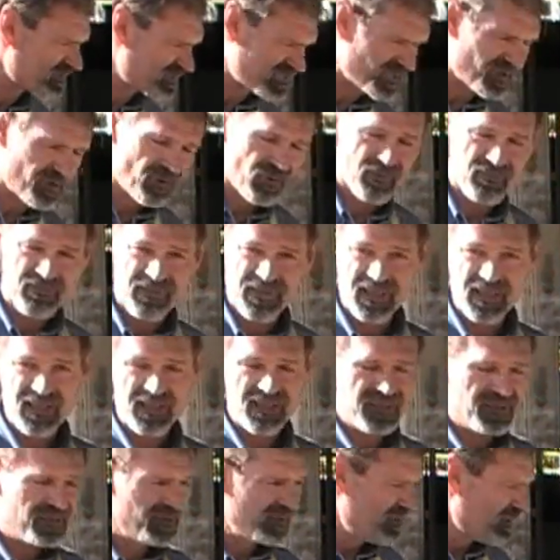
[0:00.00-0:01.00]
was the whole
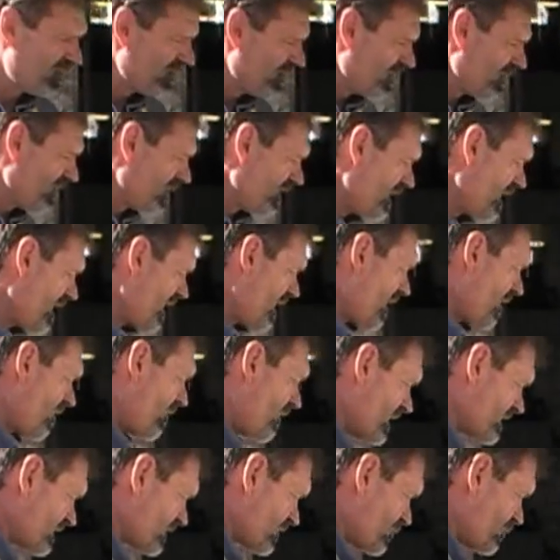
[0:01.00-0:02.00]
thing
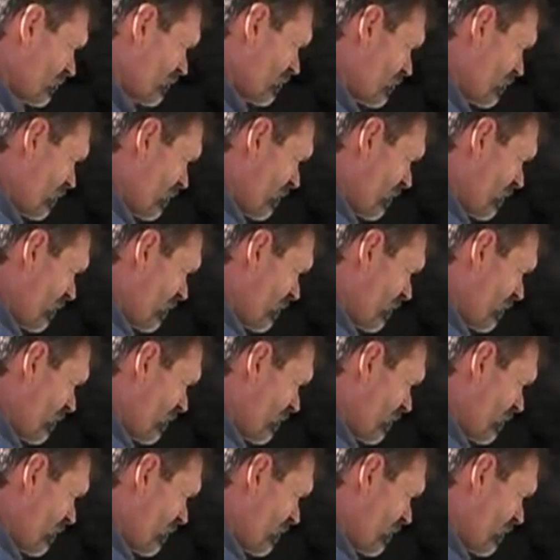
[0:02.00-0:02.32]
was to